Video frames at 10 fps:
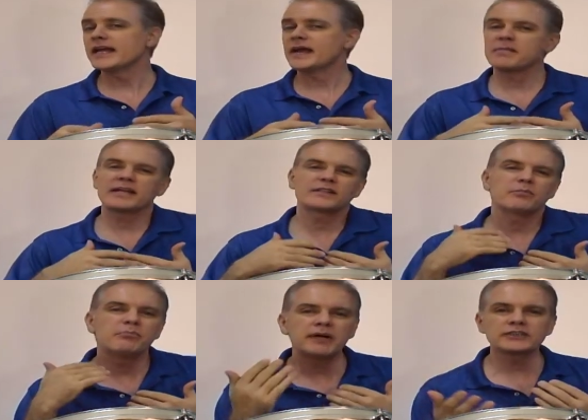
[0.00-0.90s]
it makes
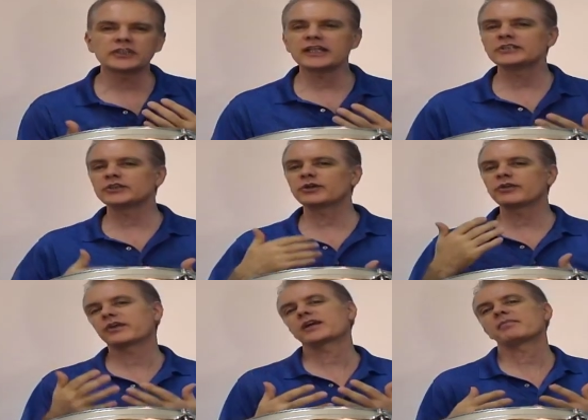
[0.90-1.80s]
it much easier to
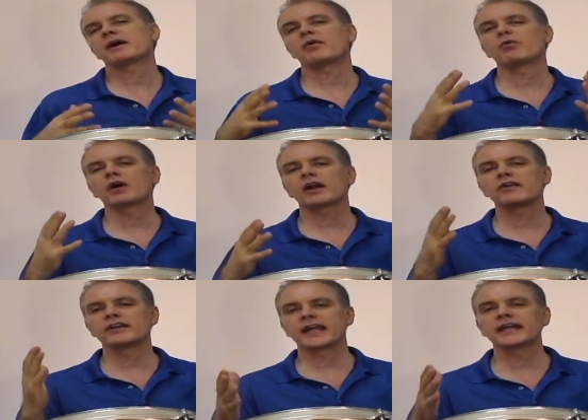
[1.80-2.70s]
think about what our
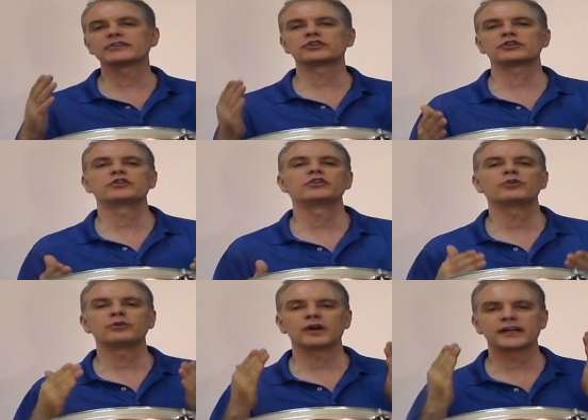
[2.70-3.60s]
dance should
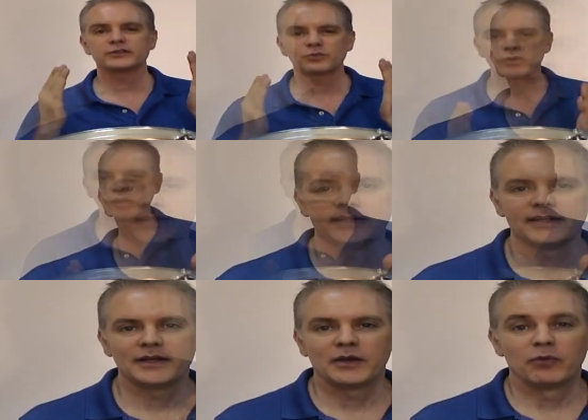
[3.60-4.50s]
do as well.
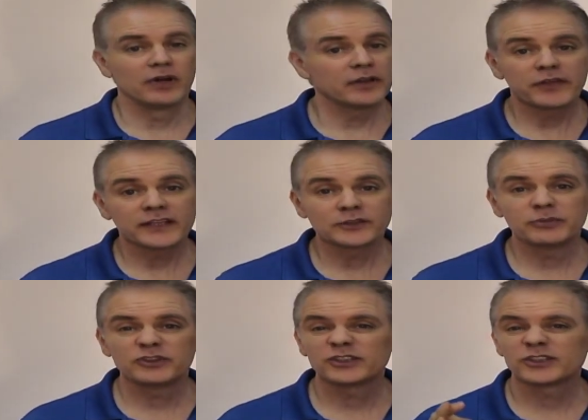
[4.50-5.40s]
One of the things the
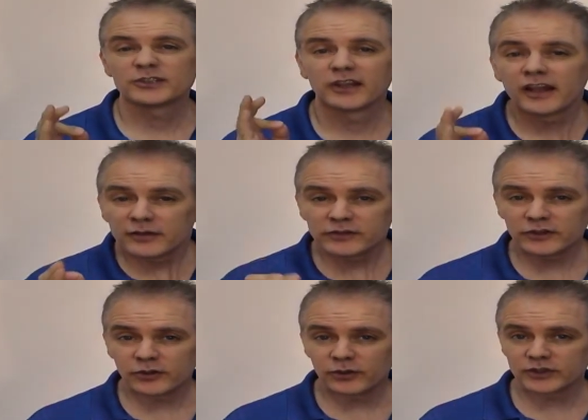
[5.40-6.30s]
musicians love to
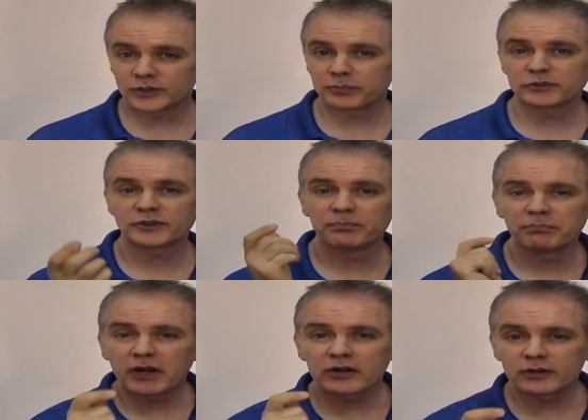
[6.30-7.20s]
do is to put some
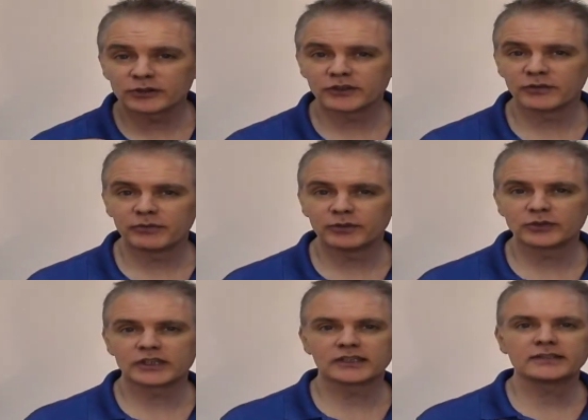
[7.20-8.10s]
markers in the
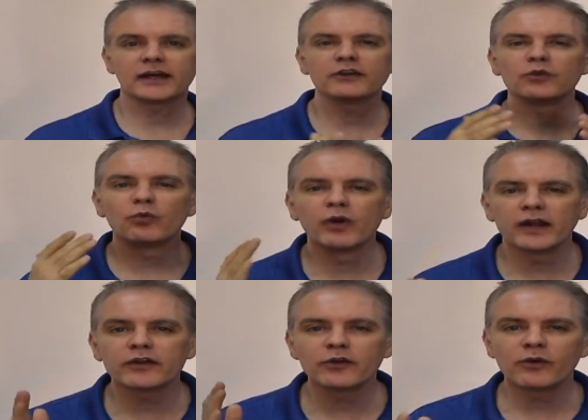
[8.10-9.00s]
music to tell you
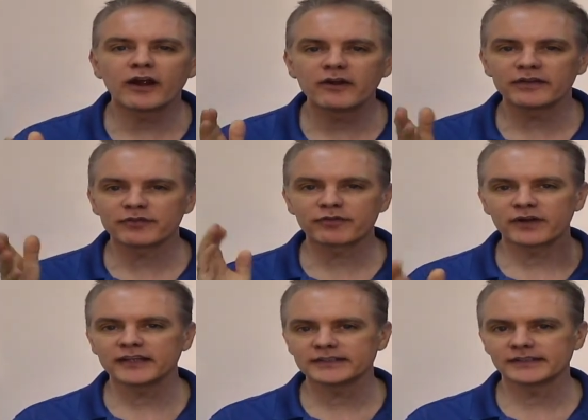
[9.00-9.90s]
where you are in the
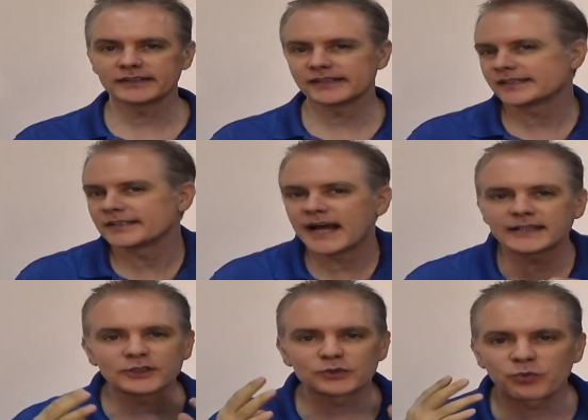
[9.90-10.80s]
phrases. It's
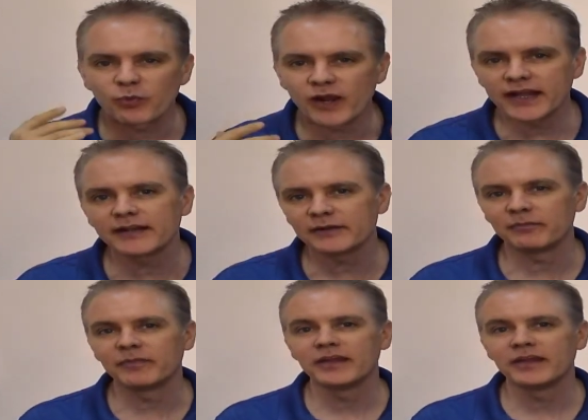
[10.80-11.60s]
not just random.